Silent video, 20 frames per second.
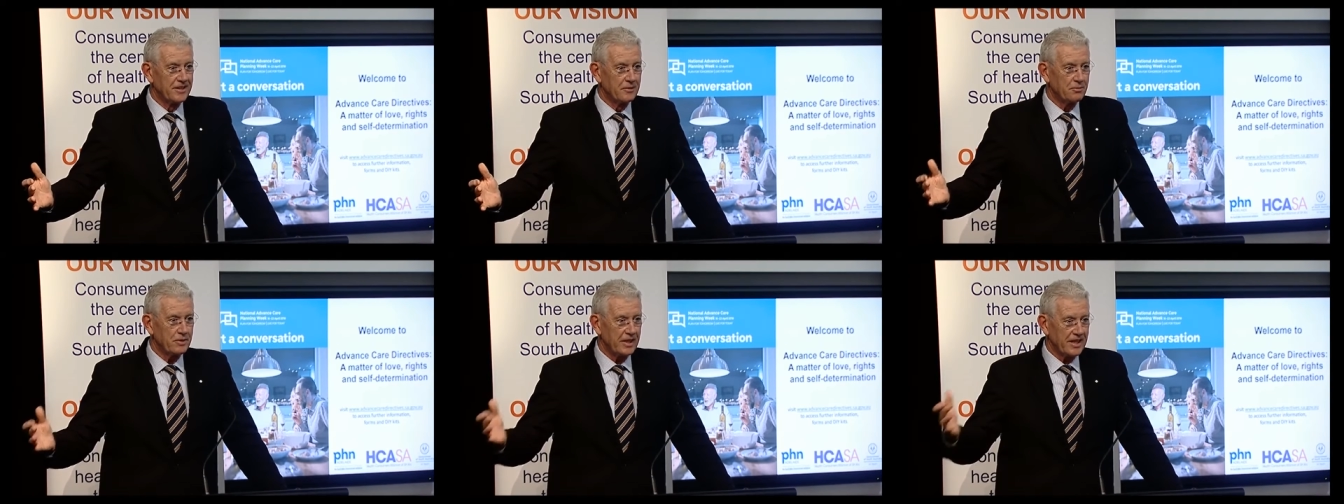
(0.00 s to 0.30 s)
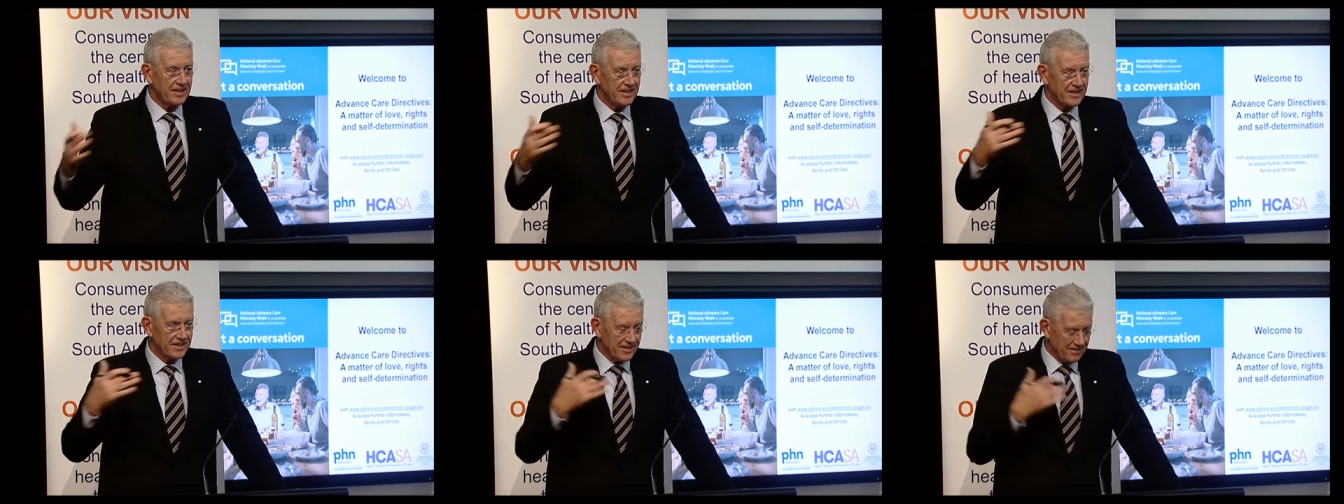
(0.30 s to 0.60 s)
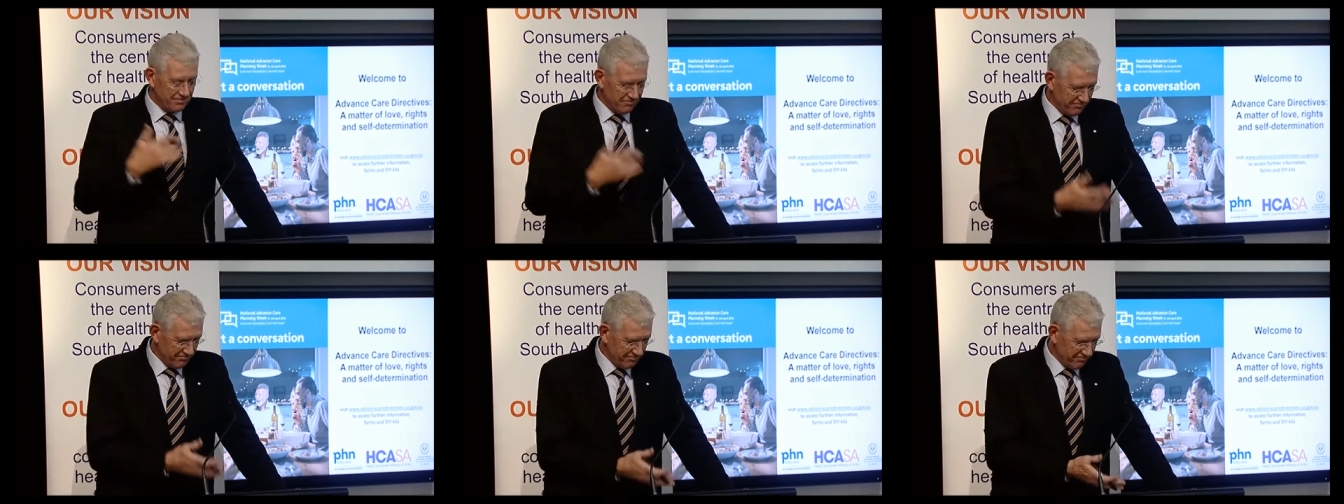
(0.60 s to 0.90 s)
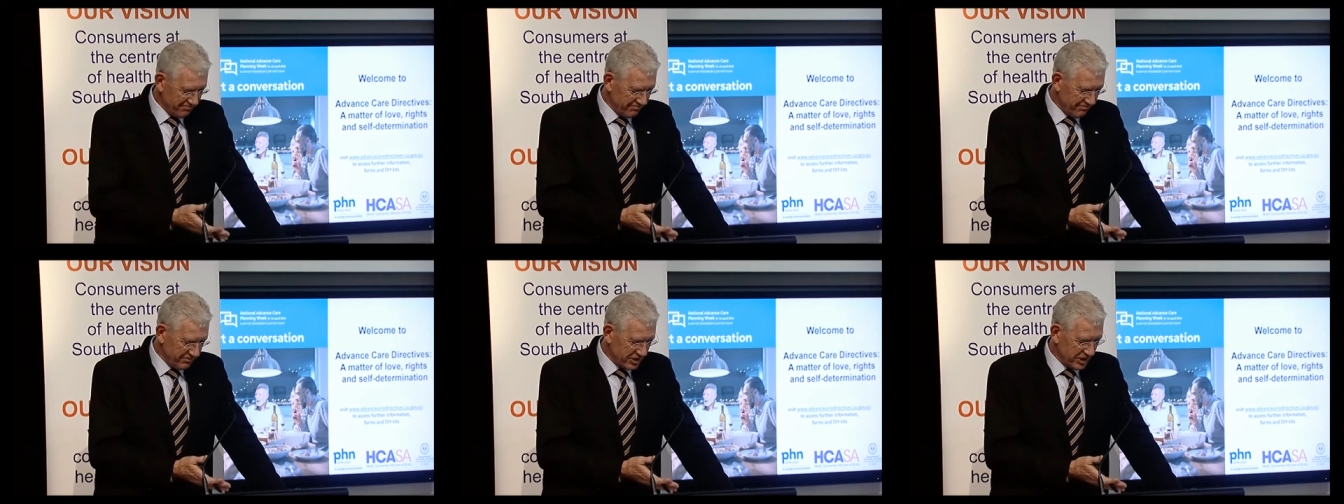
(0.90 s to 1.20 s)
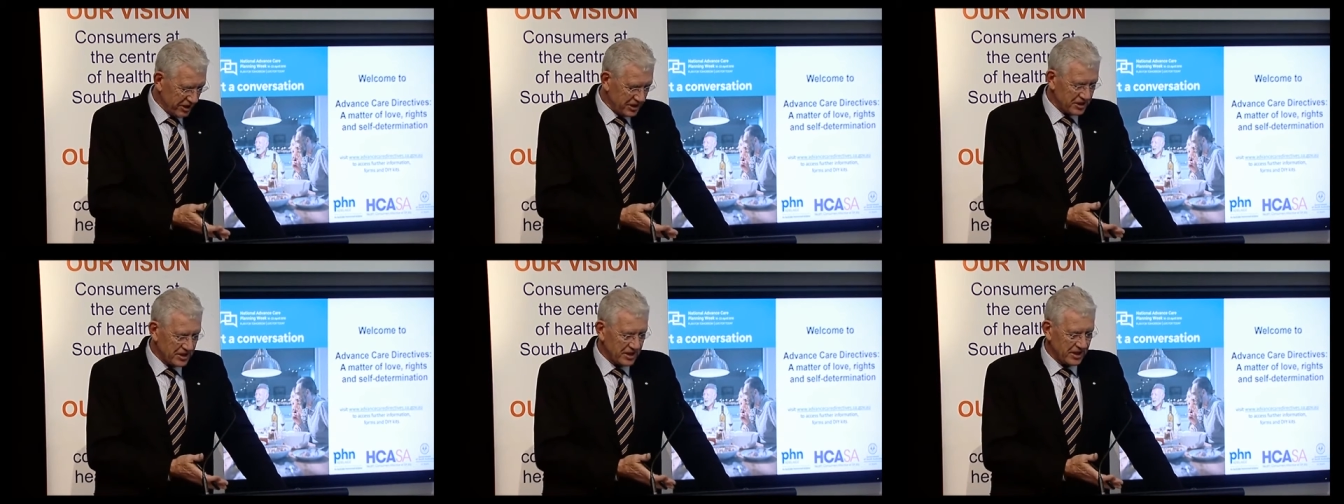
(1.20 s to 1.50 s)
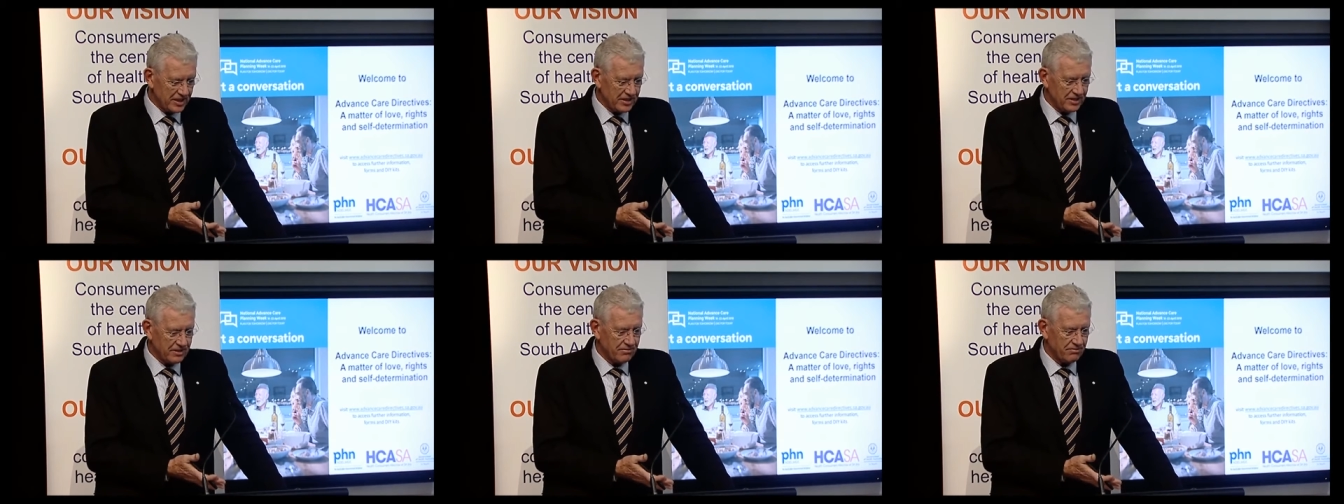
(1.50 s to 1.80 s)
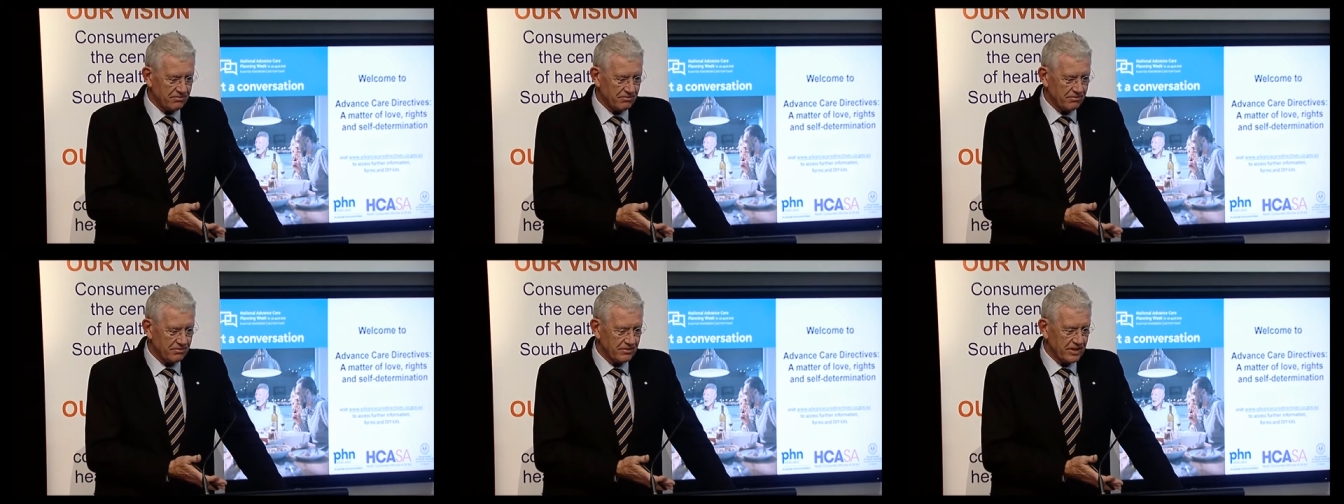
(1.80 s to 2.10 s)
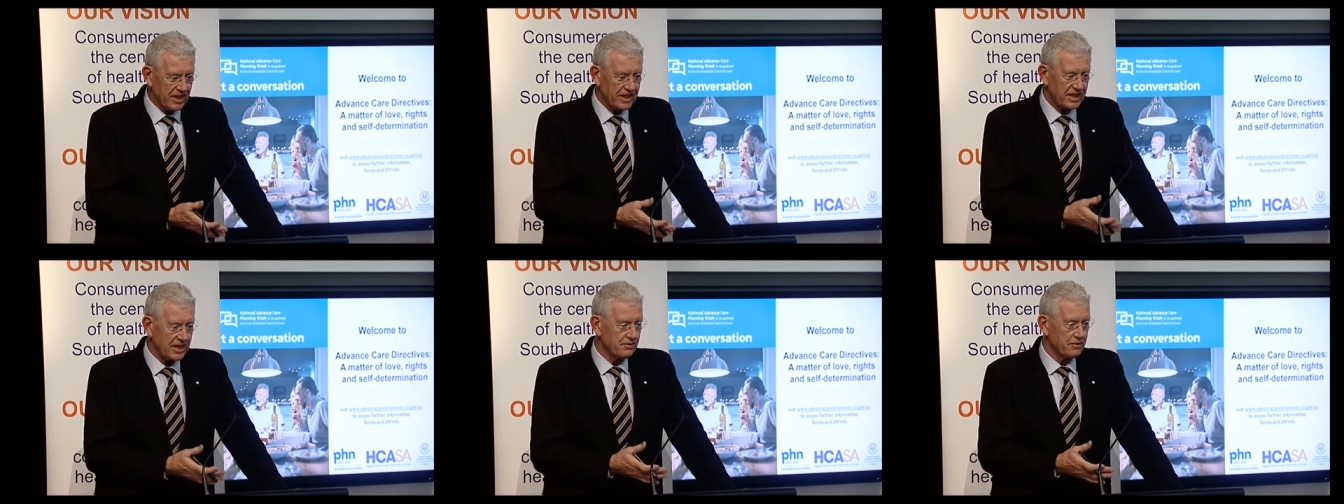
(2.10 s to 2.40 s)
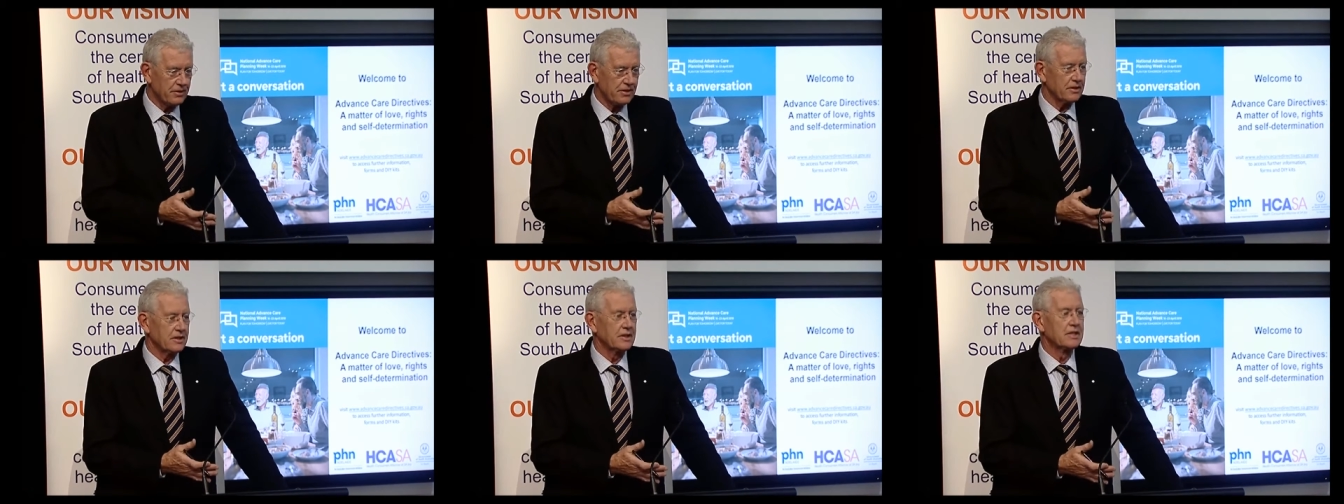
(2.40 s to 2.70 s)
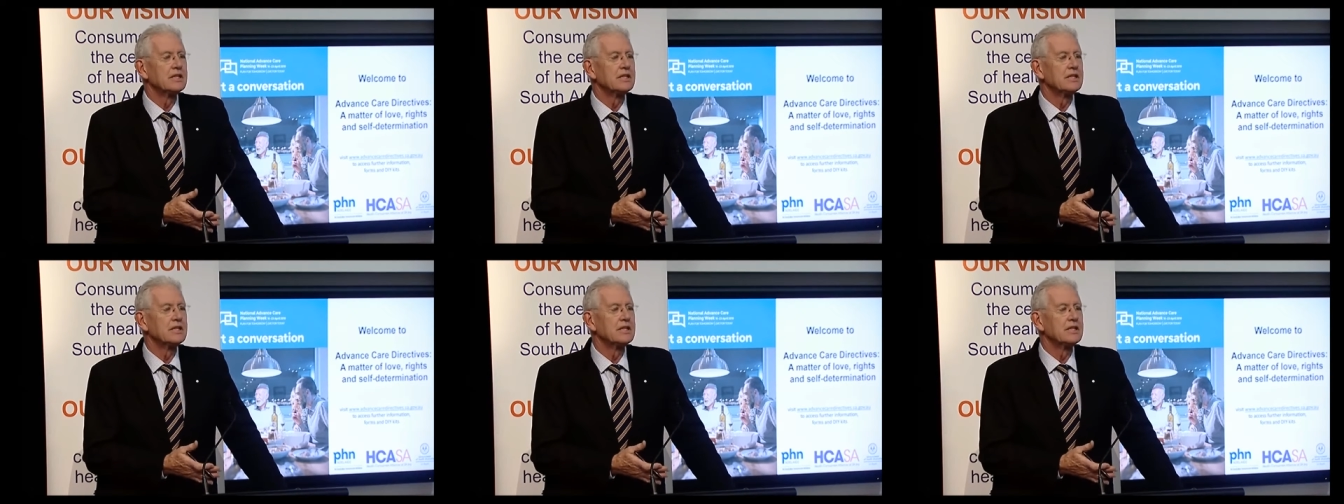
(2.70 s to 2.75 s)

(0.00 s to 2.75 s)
But she said they never